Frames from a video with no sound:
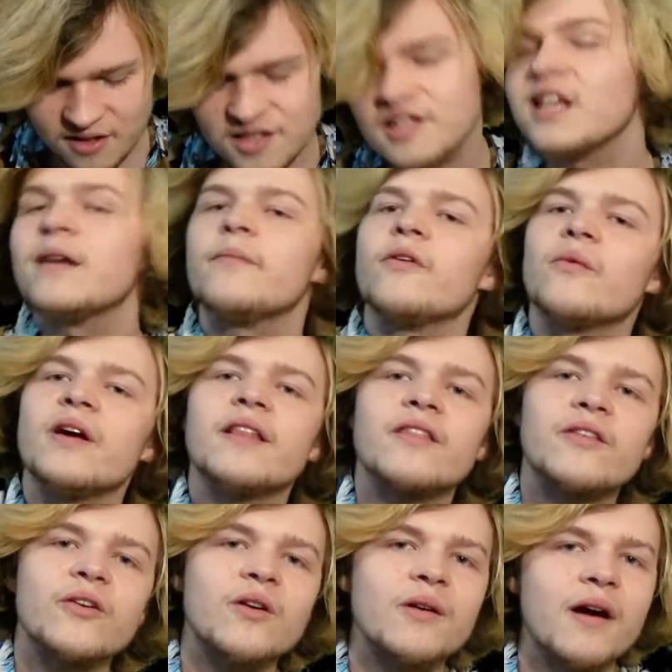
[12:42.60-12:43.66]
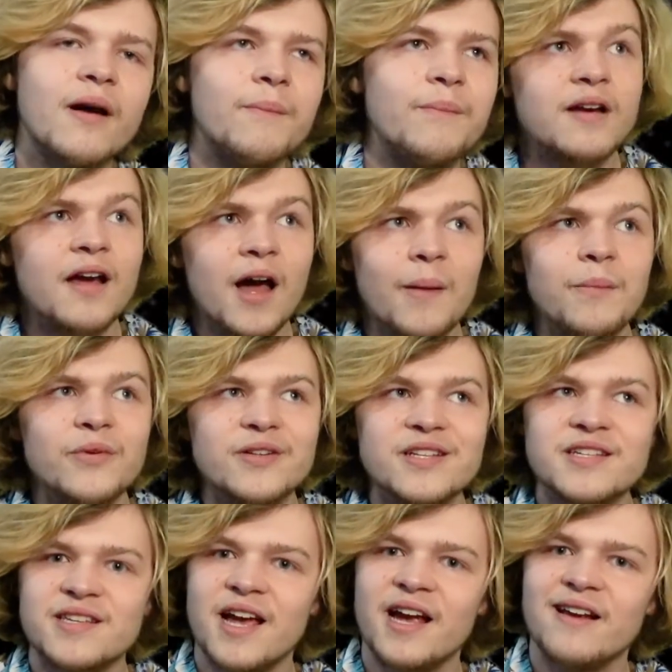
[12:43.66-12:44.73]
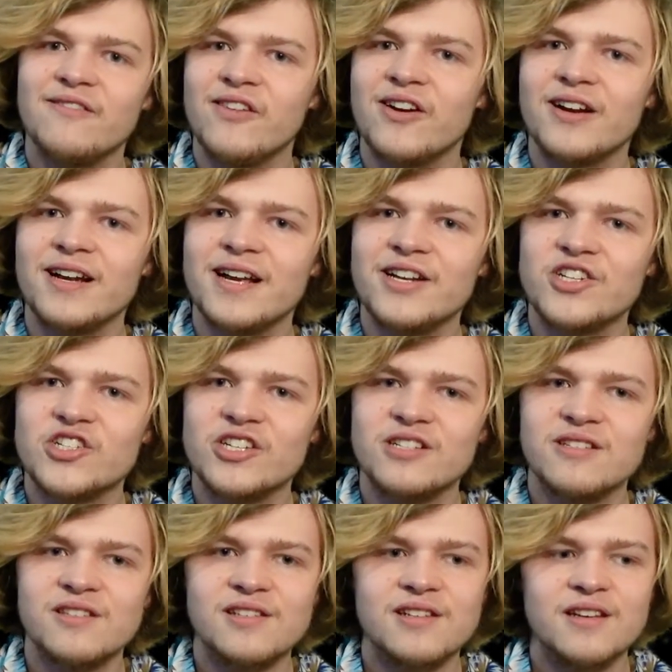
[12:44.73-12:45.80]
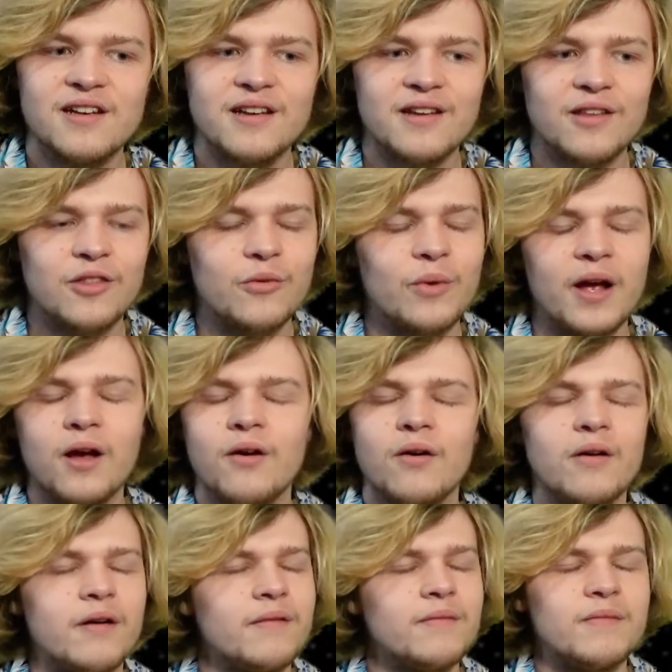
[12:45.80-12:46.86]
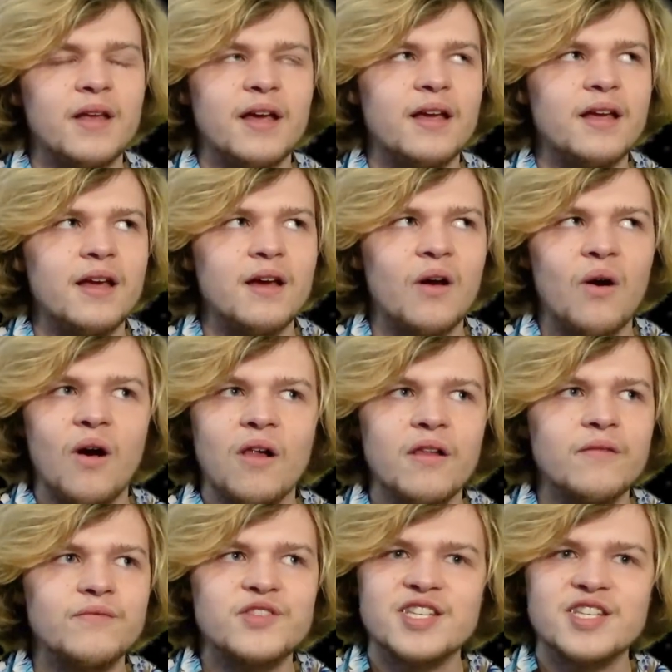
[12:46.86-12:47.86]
The saber went through a couple design variations throughout all of